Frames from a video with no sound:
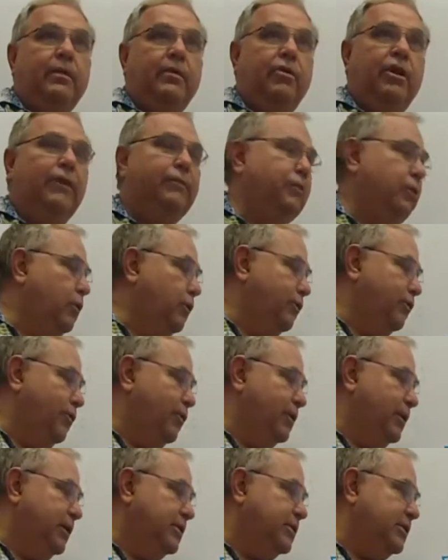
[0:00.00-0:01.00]
You have to go
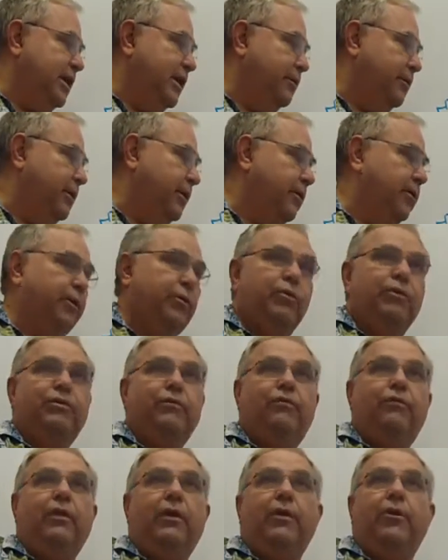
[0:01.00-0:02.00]
through an unstable area when
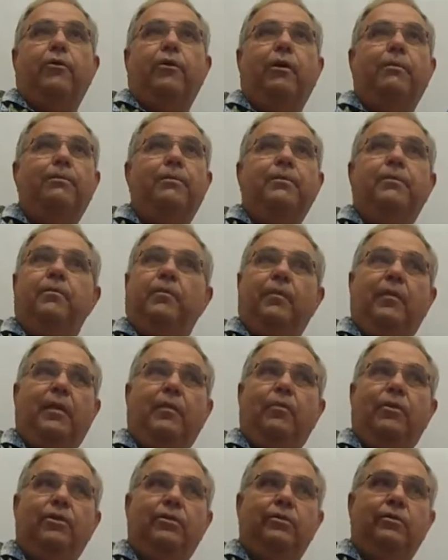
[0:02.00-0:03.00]
you fire up
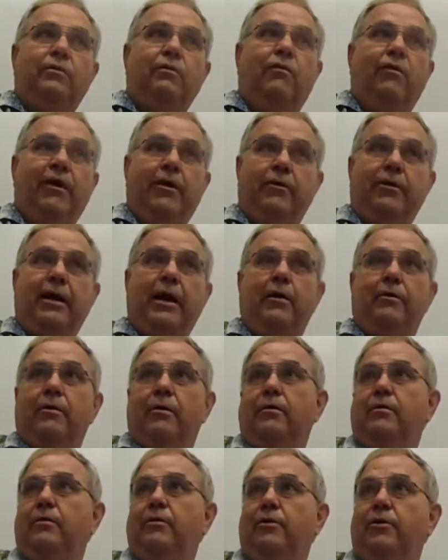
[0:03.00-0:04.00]
and when you fire down
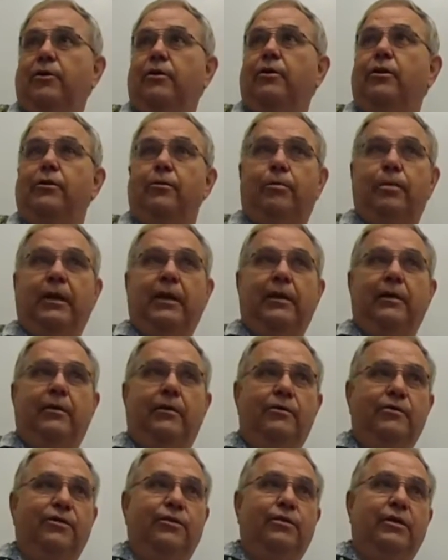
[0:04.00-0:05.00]
a nuclear plant. It
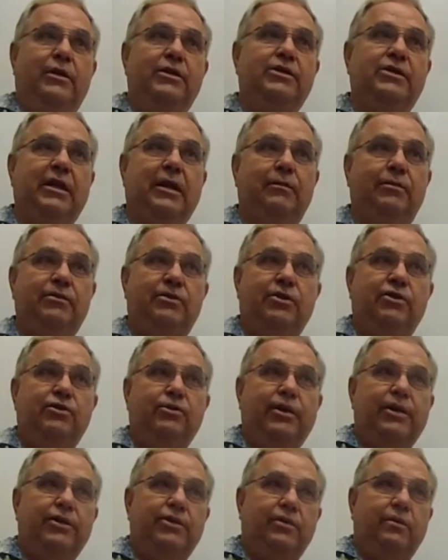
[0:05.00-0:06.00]
goes through an unstable
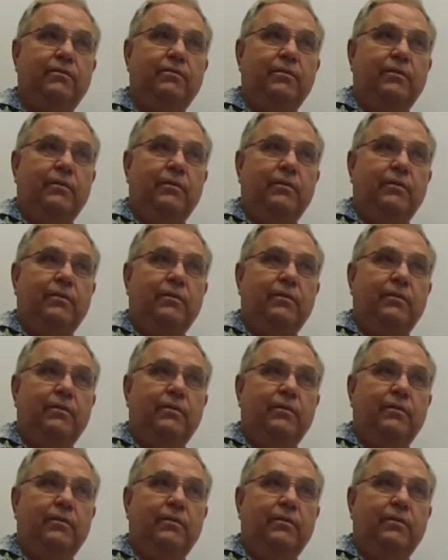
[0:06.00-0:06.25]
situation.